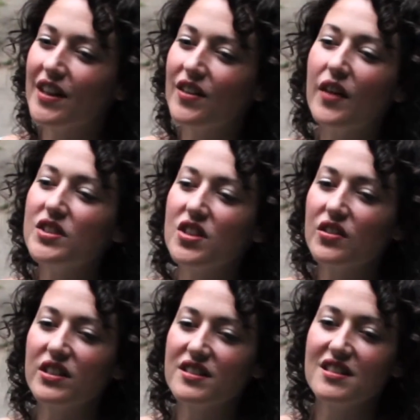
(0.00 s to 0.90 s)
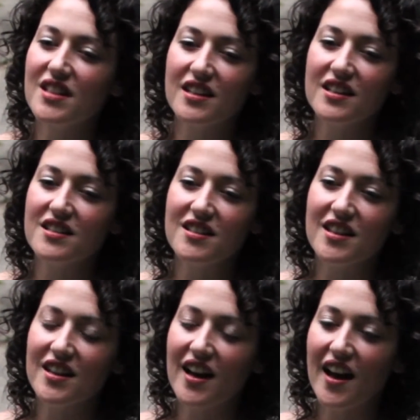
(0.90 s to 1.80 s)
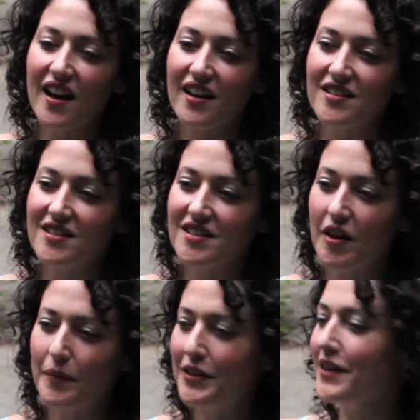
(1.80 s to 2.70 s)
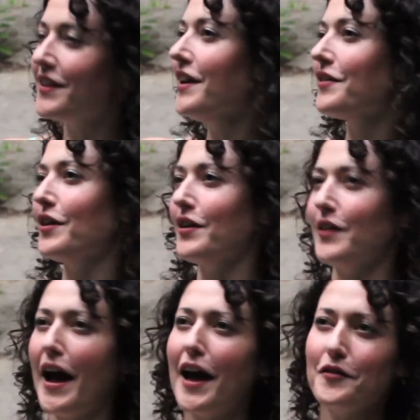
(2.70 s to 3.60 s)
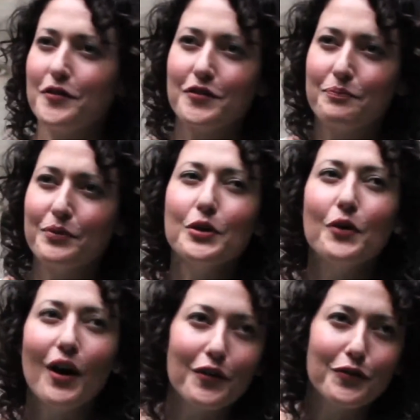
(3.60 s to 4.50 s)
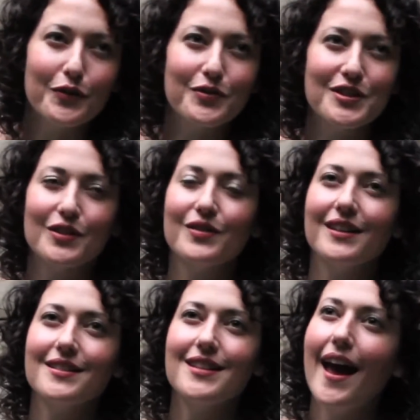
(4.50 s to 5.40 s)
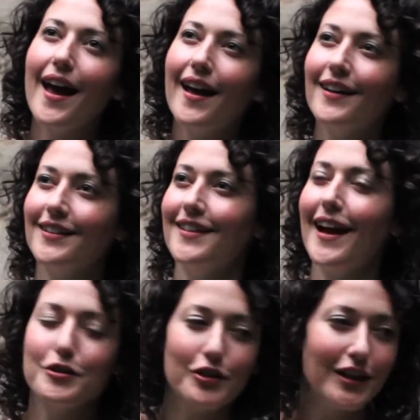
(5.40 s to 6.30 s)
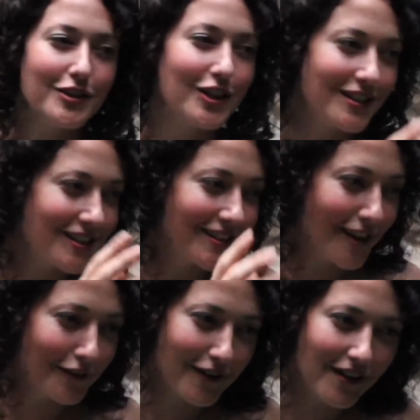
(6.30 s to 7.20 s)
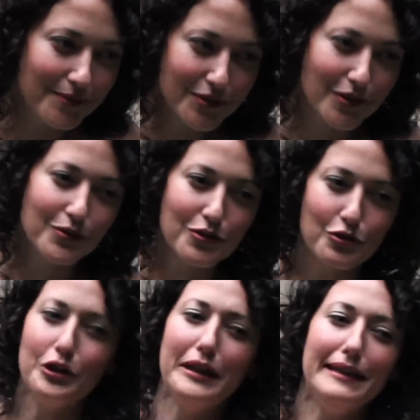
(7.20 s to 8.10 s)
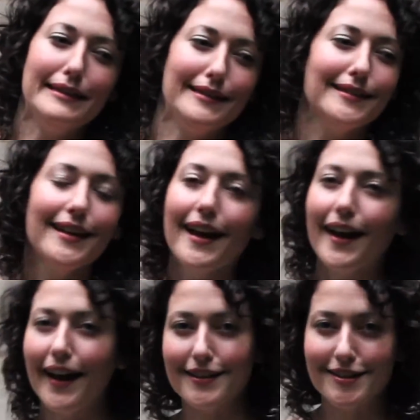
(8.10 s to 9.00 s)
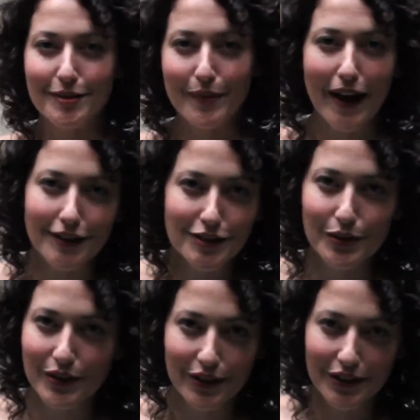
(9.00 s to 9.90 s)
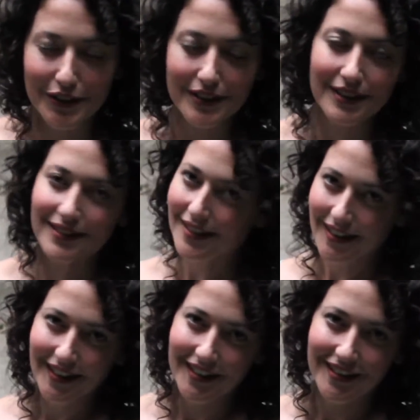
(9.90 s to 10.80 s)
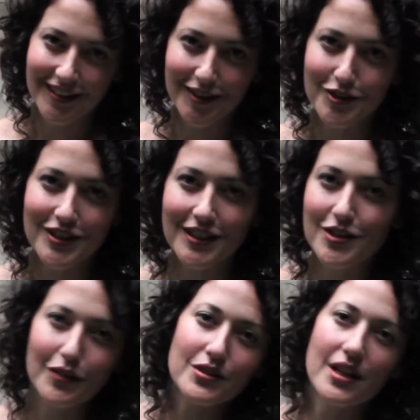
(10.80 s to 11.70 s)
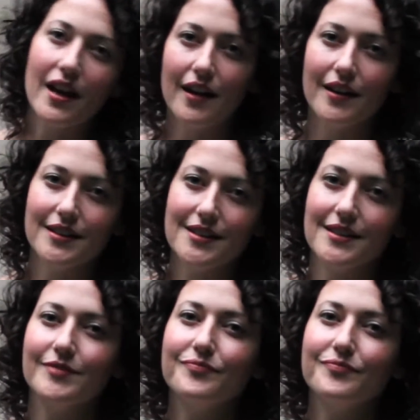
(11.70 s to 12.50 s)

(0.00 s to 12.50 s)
loved each other instantaneously, and I think the hat blew off of Sylvia's head, and Adrienne chased it down the cobblestone street and handed it back to her, and then they looked in each other's eyes and